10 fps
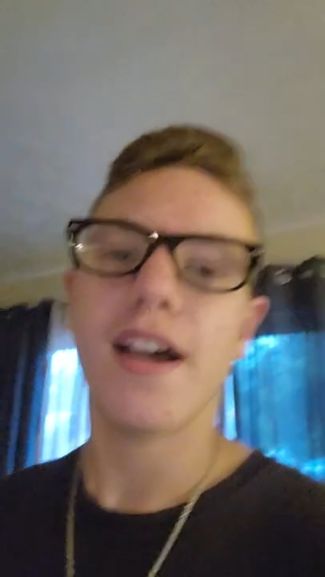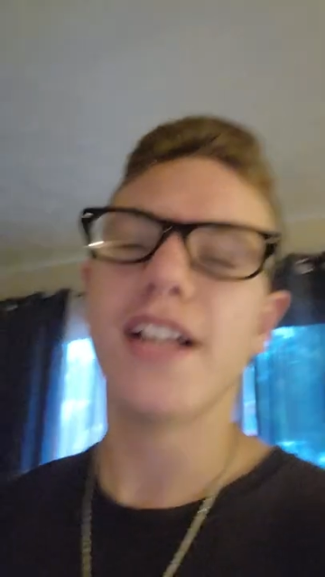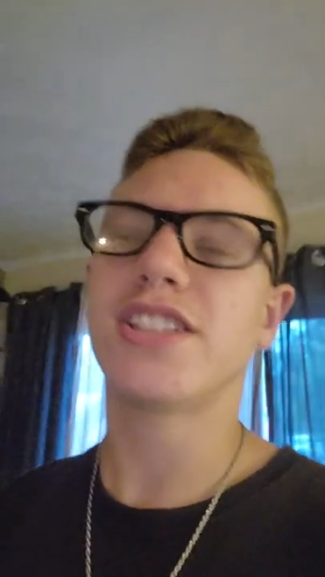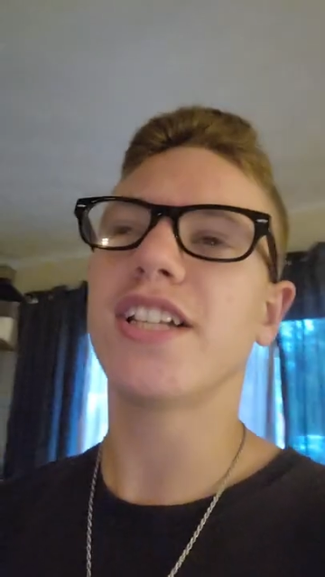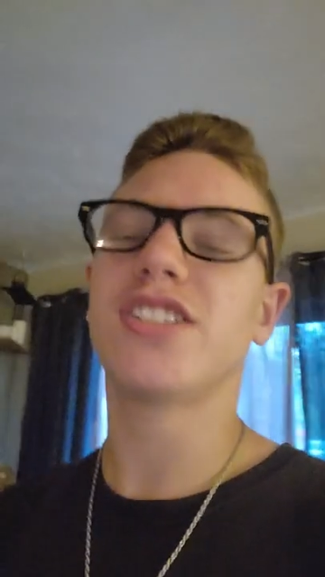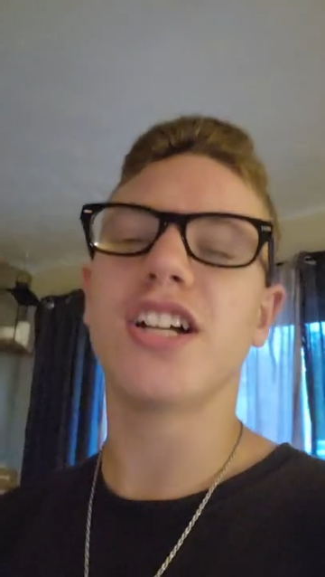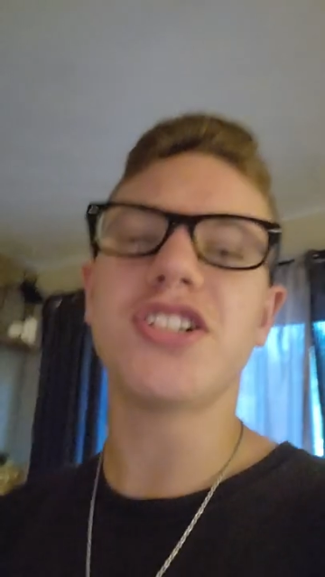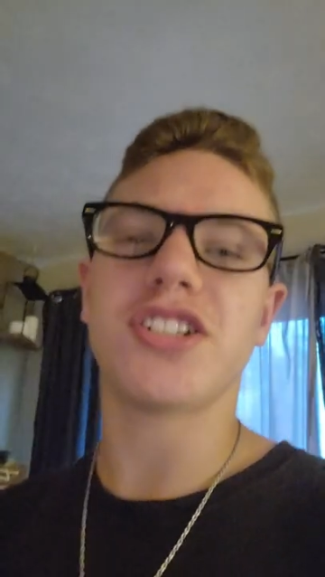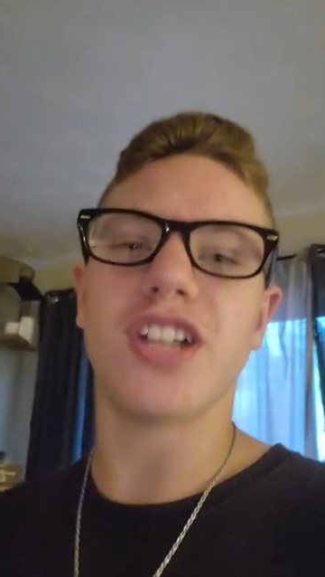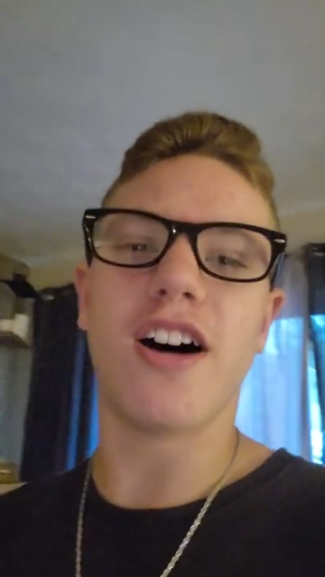It's it's
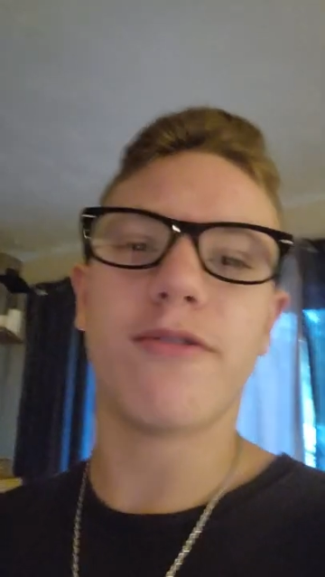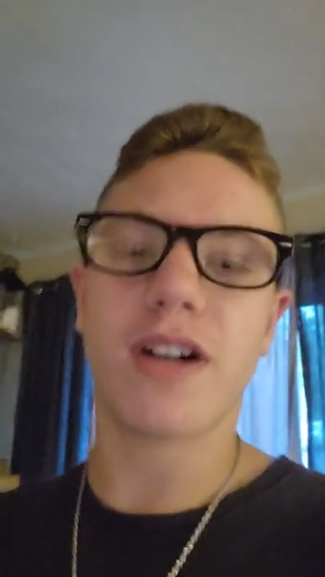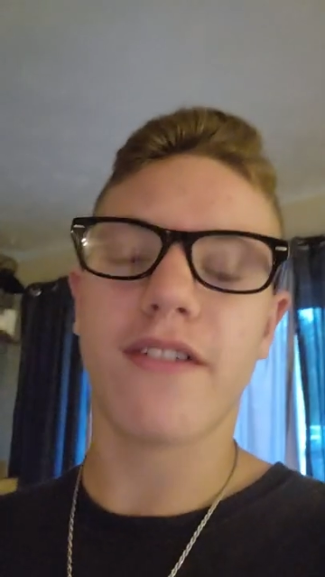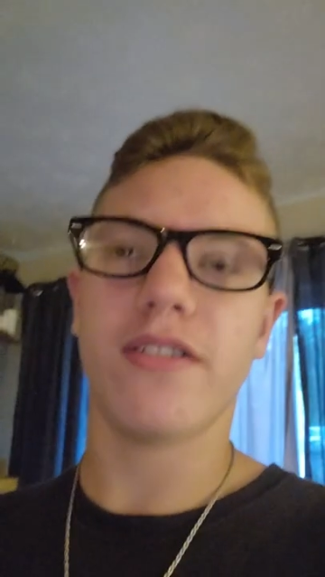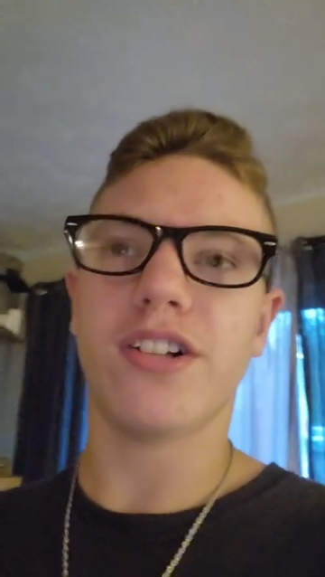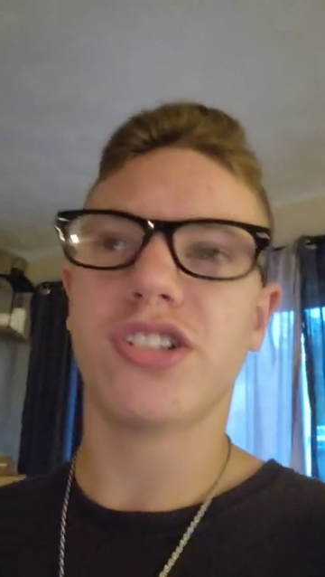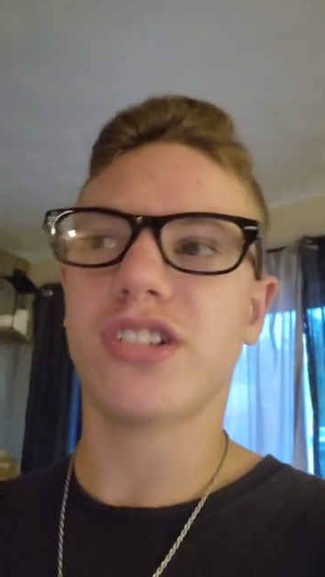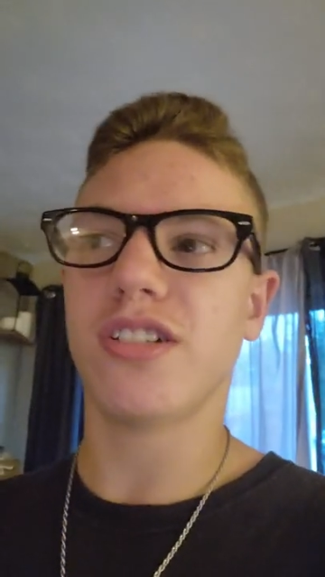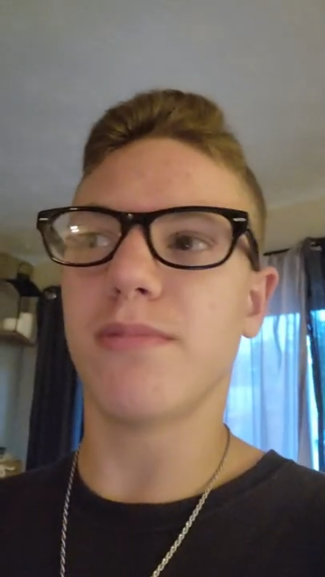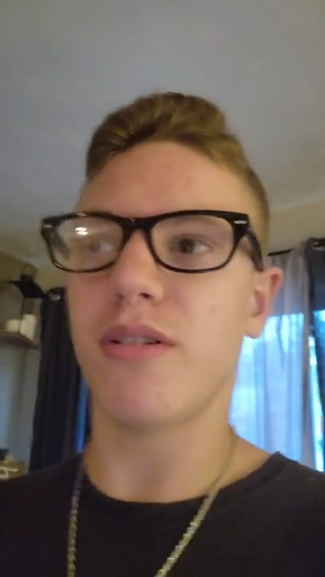such a tough one. I feel like
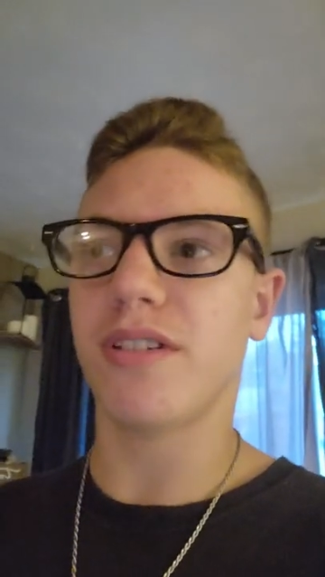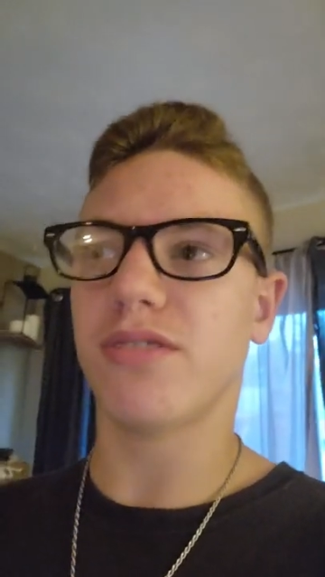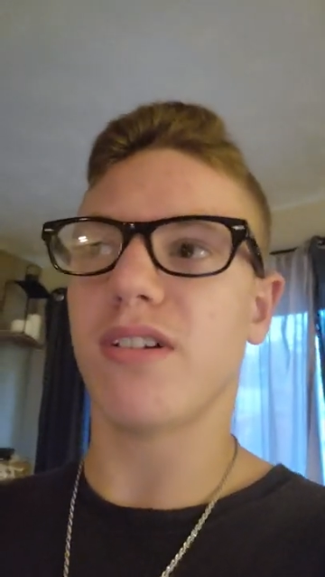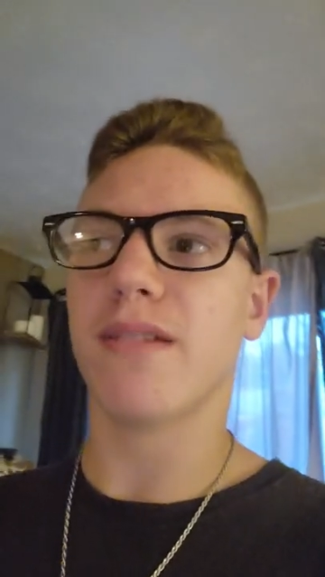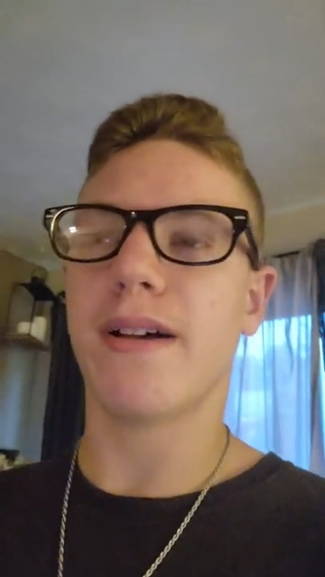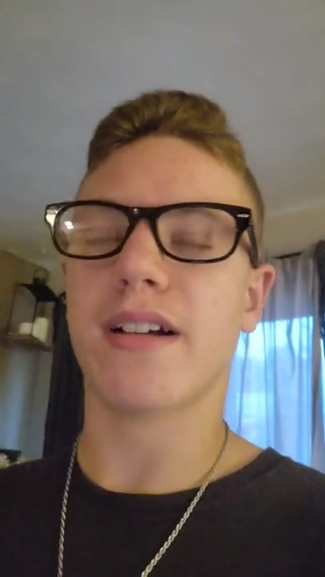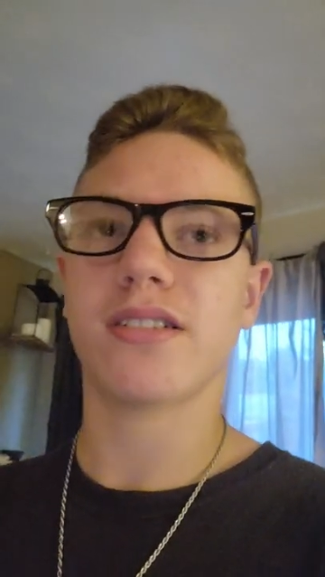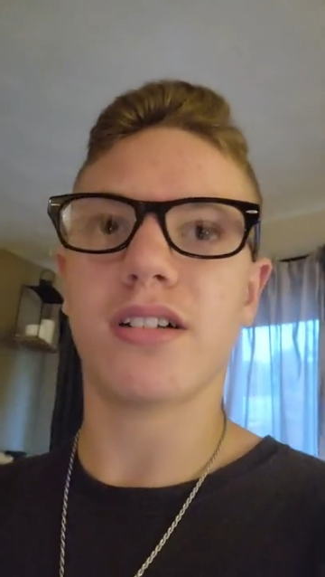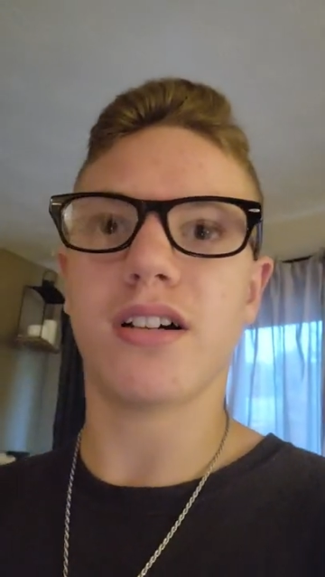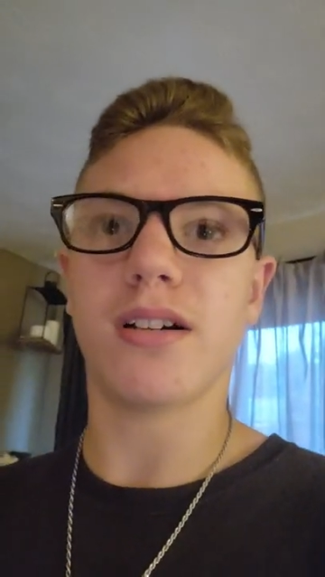just because both these running
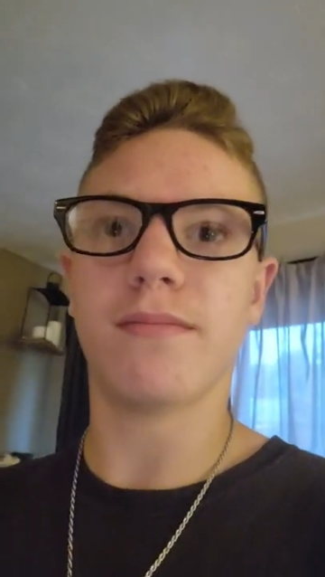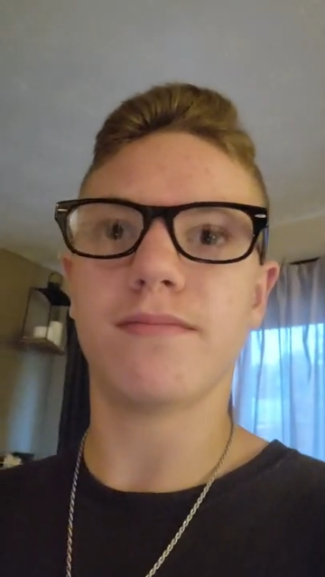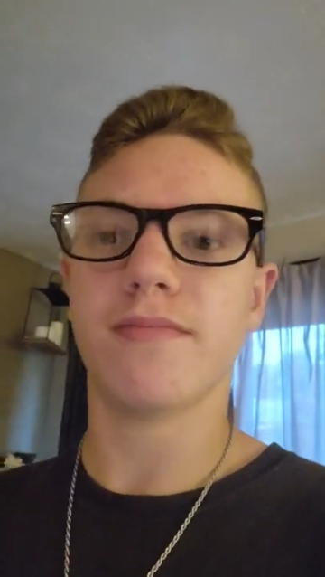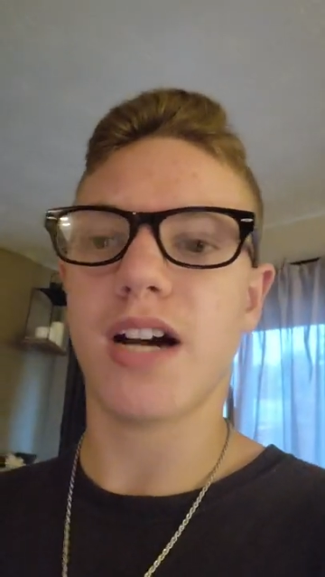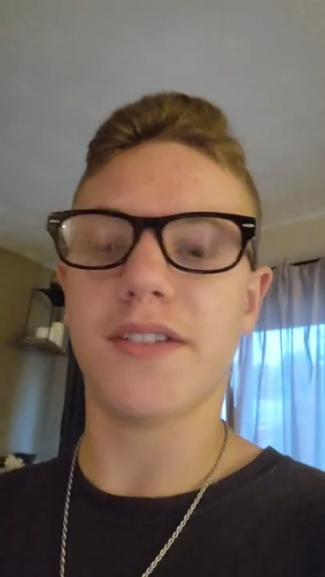backs um,